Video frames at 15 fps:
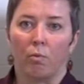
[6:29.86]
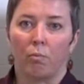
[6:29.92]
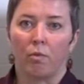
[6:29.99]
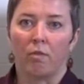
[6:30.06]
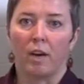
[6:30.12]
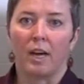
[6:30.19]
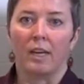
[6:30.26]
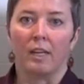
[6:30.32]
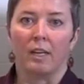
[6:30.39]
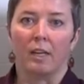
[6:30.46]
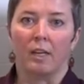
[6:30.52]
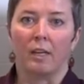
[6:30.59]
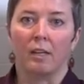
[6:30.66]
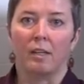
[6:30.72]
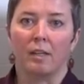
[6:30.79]
providing
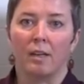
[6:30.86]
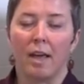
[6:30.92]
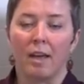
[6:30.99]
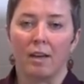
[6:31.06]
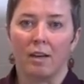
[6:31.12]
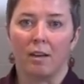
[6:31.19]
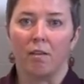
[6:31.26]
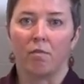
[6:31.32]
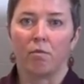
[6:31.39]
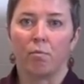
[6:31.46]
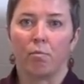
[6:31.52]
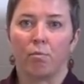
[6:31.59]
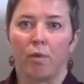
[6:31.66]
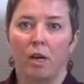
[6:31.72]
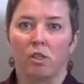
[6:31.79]
a
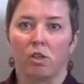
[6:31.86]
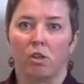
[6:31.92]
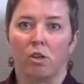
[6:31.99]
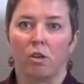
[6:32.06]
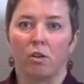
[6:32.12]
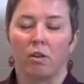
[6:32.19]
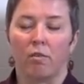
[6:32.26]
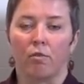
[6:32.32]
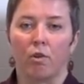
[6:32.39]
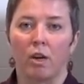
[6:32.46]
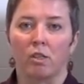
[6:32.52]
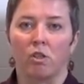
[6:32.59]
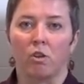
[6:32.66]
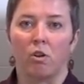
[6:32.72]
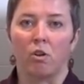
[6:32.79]
negative pressure
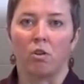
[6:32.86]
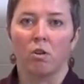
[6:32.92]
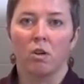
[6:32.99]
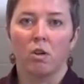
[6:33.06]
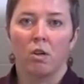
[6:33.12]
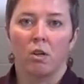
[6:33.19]
differential,